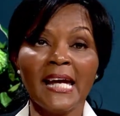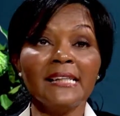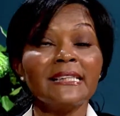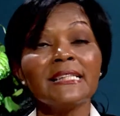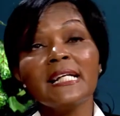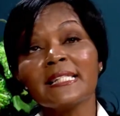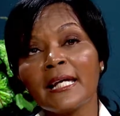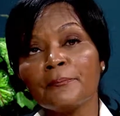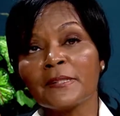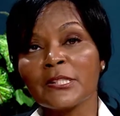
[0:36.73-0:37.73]
In today's
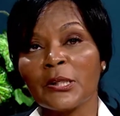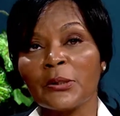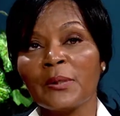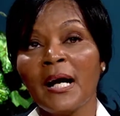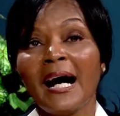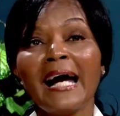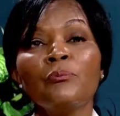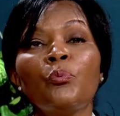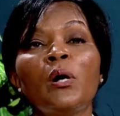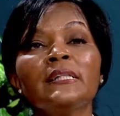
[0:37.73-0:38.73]
episode, I
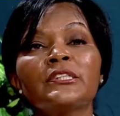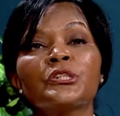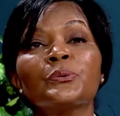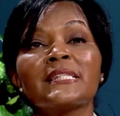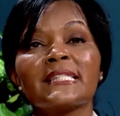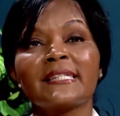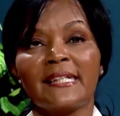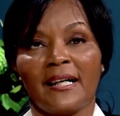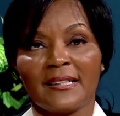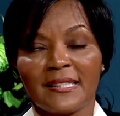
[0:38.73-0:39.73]
want to
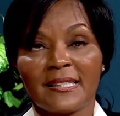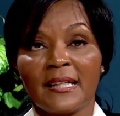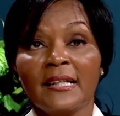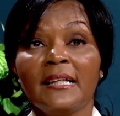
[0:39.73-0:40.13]
discuss